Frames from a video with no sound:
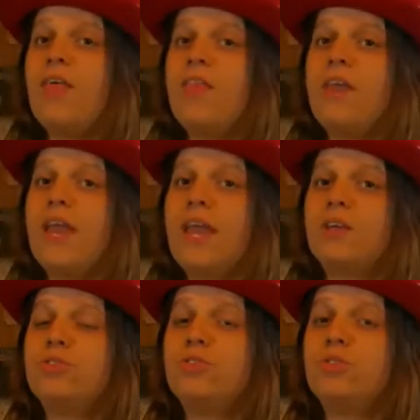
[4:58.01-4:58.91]
Then
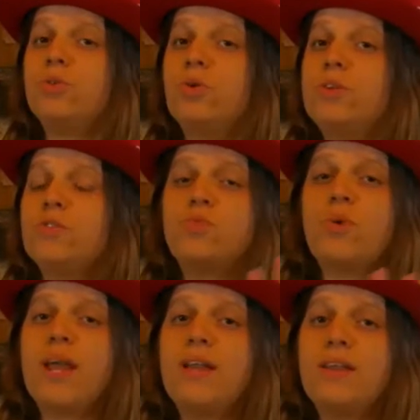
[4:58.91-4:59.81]
Andrew, who is
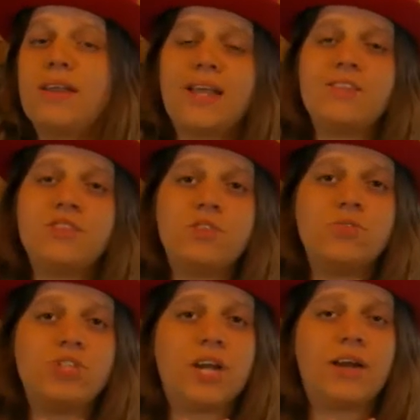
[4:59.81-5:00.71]
right next to
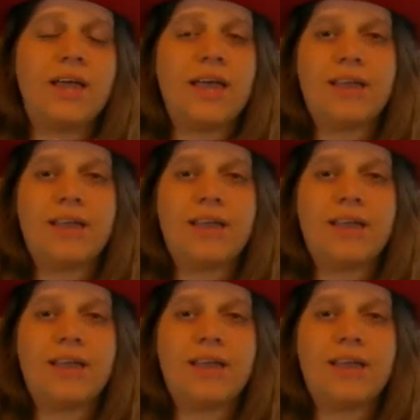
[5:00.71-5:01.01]
Jera.